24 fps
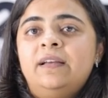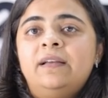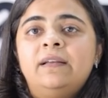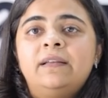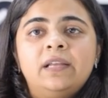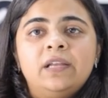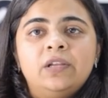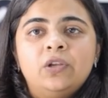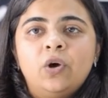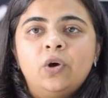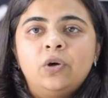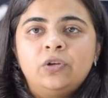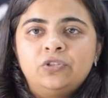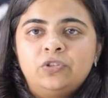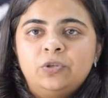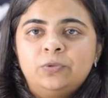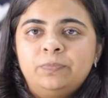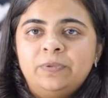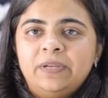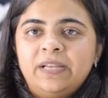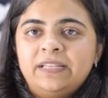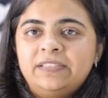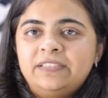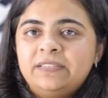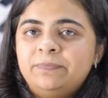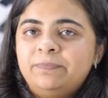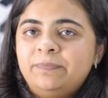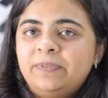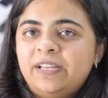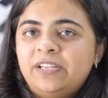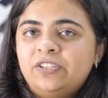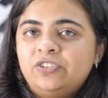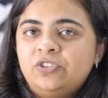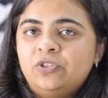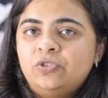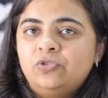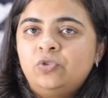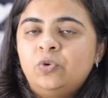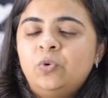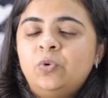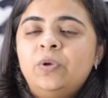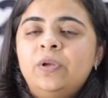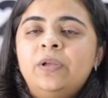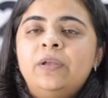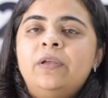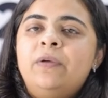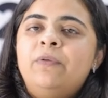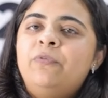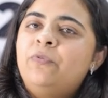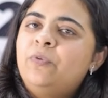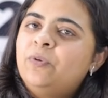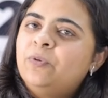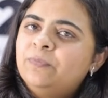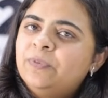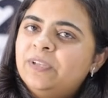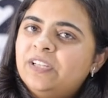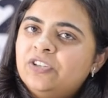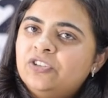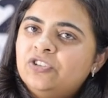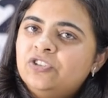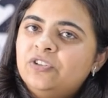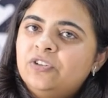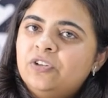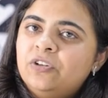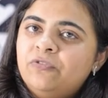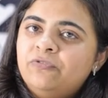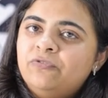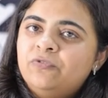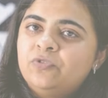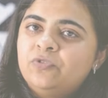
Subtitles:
It also plays a major role in the formation of